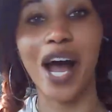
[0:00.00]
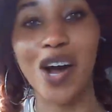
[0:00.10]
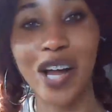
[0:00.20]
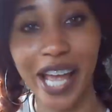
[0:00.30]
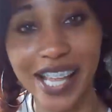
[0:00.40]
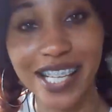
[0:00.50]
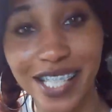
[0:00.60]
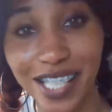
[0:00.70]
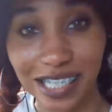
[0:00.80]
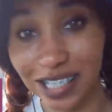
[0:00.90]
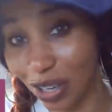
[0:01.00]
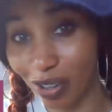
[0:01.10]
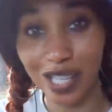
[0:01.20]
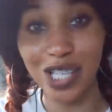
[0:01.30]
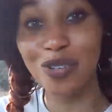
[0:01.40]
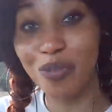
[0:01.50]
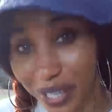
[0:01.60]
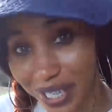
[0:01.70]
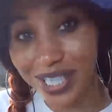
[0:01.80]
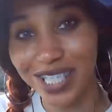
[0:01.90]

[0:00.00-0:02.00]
Okay, the song just totally switched,